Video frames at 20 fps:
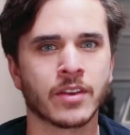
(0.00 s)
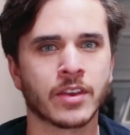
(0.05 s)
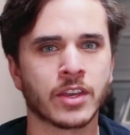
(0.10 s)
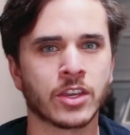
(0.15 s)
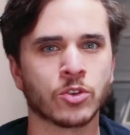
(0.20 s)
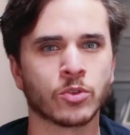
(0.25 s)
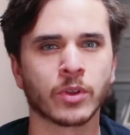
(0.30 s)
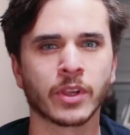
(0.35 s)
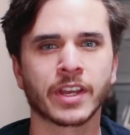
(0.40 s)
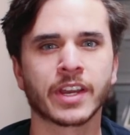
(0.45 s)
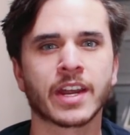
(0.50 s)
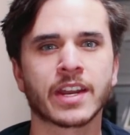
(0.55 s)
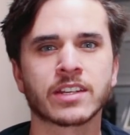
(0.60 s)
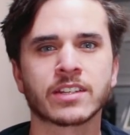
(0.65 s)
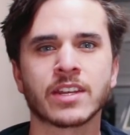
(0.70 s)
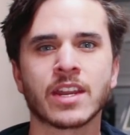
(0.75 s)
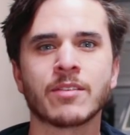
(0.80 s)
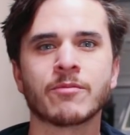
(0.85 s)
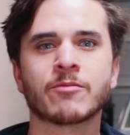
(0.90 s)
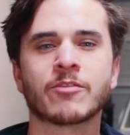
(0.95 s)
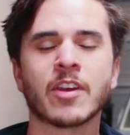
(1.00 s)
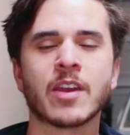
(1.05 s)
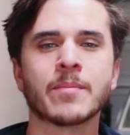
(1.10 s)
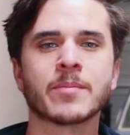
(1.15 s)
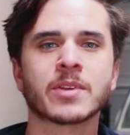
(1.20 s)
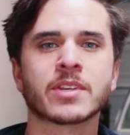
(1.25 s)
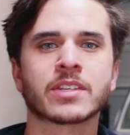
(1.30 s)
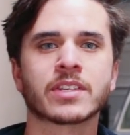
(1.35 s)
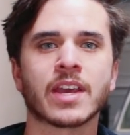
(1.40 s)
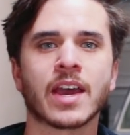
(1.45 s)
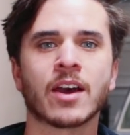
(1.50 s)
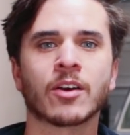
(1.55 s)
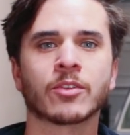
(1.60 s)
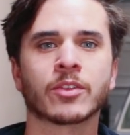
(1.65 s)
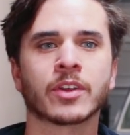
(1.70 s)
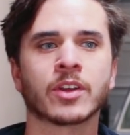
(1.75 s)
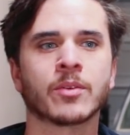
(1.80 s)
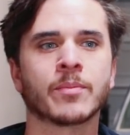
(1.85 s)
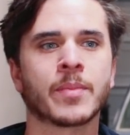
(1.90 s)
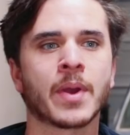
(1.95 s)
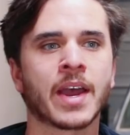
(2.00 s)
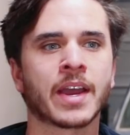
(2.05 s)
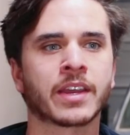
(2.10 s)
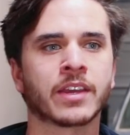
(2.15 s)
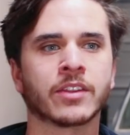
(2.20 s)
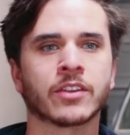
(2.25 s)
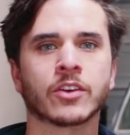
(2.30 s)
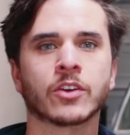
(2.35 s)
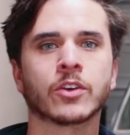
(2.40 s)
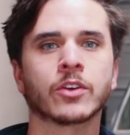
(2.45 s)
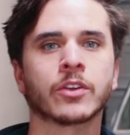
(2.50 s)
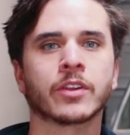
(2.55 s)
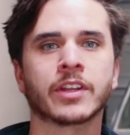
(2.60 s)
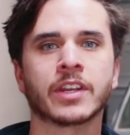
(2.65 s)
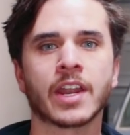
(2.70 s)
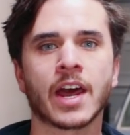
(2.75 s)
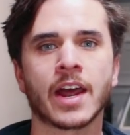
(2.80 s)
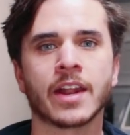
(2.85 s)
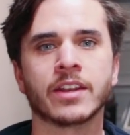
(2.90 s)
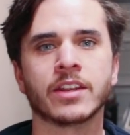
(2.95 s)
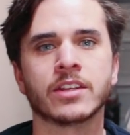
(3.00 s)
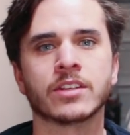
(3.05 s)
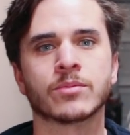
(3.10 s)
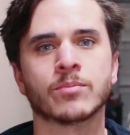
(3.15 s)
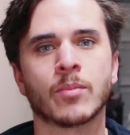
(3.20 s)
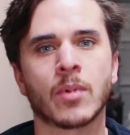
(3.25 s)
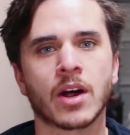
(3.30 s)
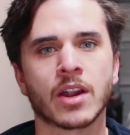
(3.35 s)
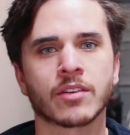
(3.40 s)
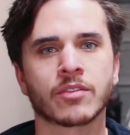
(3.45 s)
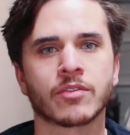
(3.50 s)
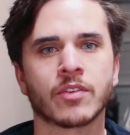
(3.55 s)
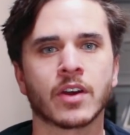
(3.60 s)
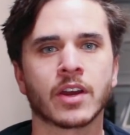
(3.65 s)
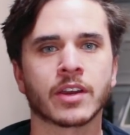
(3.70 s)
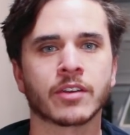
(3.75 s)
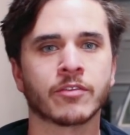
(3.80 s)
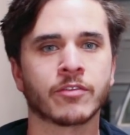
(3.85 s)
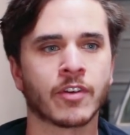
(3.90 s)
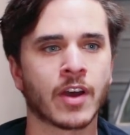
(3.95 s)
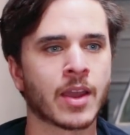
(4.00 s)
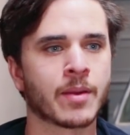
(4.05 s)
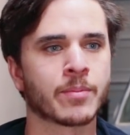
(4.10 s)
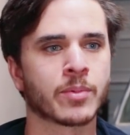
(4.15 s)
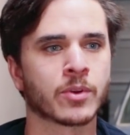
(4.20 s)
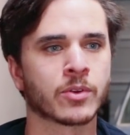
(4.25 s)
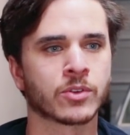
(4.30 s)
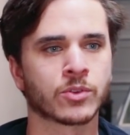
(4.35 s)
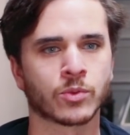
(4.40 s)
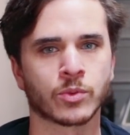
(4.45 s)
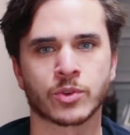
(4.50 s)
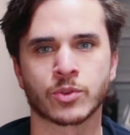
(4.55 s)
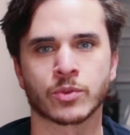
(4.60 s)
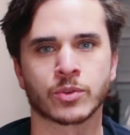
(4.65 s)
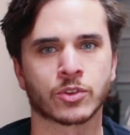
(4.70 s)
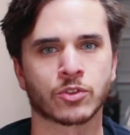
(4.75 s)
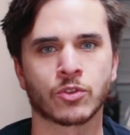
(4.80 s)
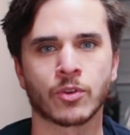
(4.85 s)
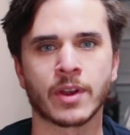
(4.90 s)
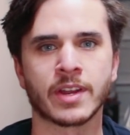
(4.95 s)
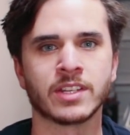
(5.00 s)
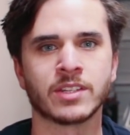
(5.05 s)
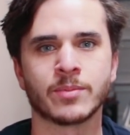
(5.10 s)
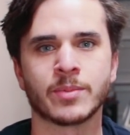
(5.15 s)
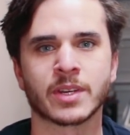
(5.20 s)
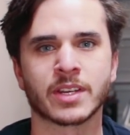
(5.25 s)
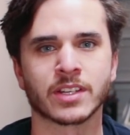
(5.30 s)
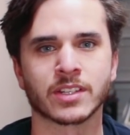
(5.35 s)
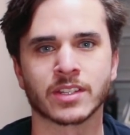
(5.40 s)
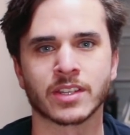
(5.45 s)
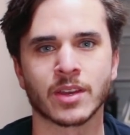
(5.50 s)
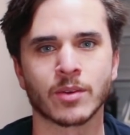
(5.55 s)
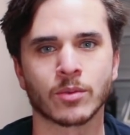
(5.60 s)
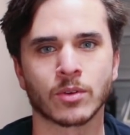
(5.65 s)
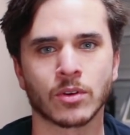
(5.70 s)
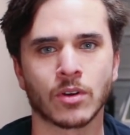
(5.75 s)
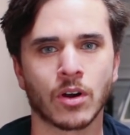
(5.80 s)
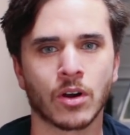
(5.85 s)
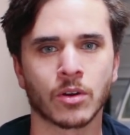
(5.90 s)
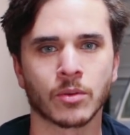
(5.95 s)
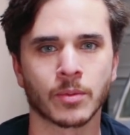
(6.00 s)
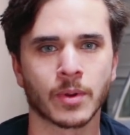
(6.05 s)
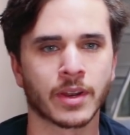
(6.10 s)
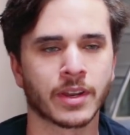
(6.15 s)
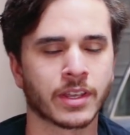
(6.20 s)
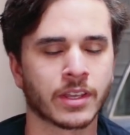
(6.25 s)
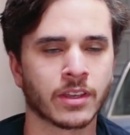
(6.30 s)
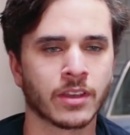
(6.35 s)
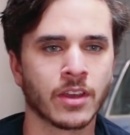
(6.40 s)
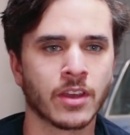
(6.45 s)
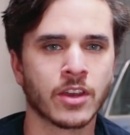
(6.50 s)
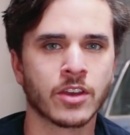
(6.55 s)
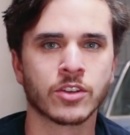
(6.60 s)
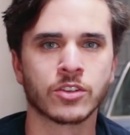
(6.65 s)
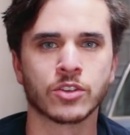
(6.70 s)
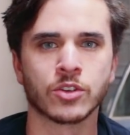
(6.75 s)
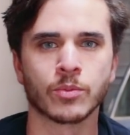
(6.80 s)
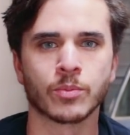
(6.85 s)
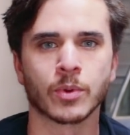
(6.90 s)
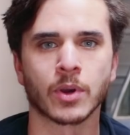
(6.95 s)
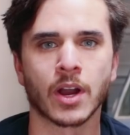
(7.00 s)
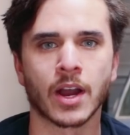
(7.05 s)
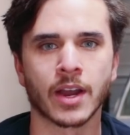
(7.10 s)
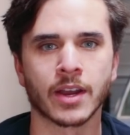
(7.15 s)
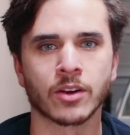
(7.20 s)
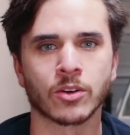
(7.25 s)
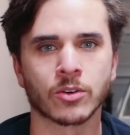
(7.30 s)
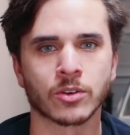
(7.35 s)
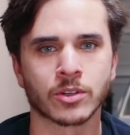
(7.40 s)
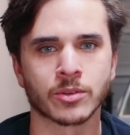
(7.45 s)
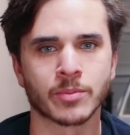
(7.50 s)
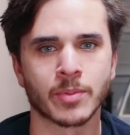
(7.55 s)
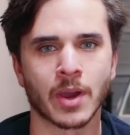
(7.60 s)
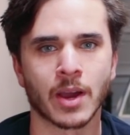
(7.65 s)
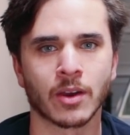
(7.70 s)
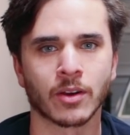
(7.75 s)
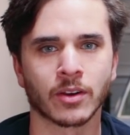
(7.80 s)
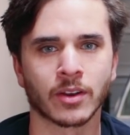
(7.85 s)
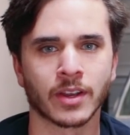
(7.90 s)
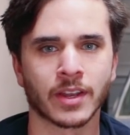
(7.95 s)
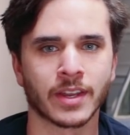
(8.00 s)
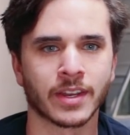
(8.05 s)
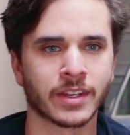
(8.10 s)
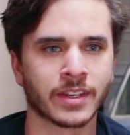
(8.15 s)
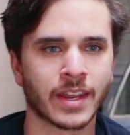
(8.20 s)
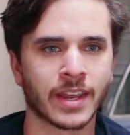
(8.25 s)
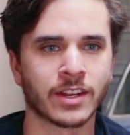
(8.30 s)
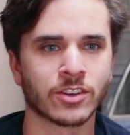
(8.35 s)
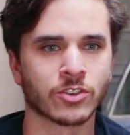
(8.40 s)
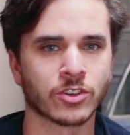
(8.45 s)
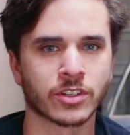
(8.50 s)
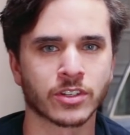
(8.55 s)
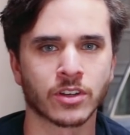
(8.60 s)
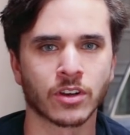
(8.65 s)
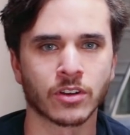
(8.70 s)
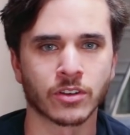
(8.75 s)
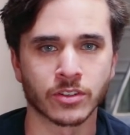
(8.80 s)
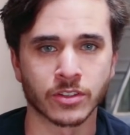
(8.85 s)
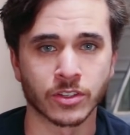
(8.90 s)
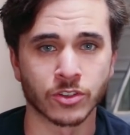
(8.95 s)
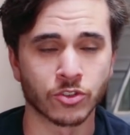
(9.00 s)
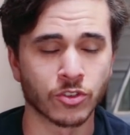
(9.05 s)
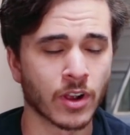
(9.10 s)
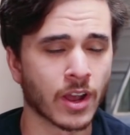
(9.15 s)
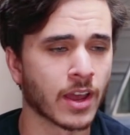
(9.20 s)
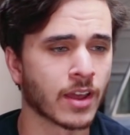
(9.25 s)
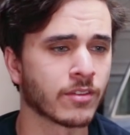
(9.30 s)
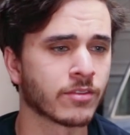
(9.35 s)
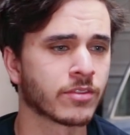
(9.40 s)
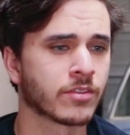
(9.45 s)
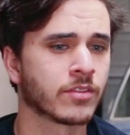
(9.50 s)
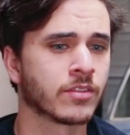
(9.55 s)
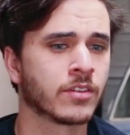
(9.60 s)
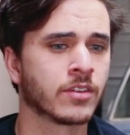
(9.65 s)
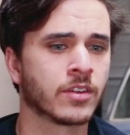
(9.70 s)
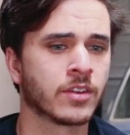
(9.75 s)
He really got his name famous out there back in the early 90s modifying Vipers, which was crazy because they were already super high horsepower and dangerous cars to drive.